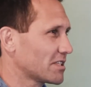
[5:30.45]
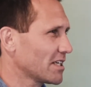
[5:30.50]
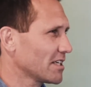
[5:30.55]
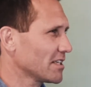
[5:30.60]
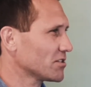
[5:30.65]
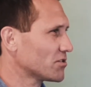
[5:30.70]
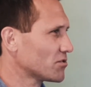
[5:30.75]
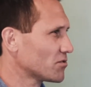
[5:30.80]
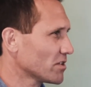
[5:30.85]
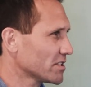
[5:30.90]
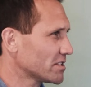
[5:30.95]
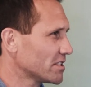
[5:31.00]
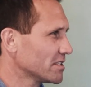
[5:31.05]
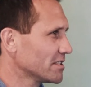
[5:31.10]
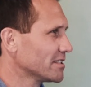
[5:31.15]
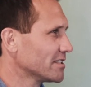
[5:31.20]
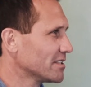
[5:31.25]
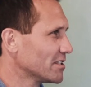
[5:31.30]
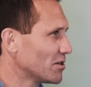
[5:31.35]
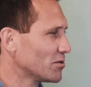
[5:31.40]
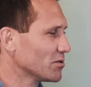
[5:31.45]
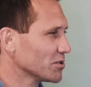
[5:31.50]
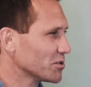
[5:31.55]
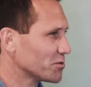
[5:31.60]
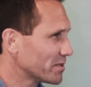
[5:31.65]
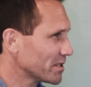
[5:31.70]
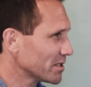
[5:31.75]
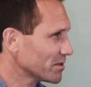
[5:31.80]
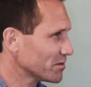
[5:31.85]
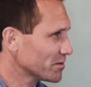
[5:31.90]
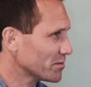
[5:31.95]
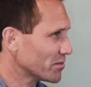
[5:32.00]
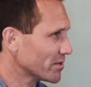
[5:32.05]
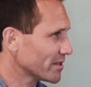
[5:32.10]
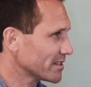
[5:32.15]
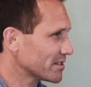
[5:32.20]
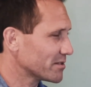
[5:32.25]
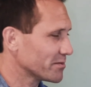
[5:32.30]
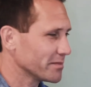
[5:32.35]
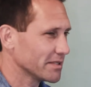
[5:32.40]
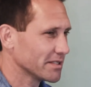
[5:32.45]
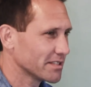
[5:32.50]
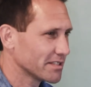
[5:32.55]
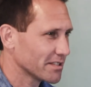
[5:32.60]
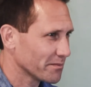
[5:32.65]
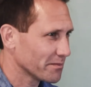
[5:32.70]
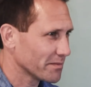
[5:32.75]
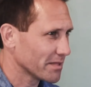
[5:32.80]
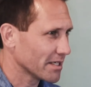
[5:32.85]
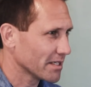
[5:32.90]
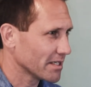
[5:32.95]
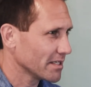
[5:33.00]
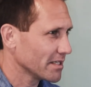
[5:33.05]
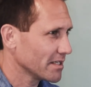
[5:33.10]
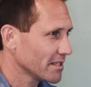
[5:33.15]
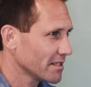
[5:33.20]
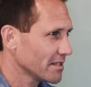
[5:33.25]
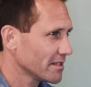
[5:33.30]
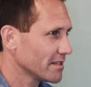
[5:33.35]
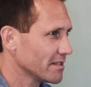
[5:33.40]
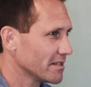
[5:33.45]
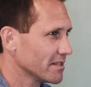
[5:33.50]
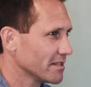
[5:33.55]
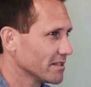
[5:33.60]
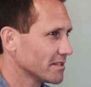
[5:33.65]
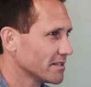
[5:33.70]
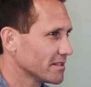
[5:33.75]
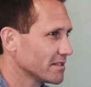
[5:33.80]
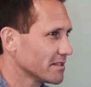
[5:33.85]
kind of trusted that the Holy Spirit would bring to me somebody that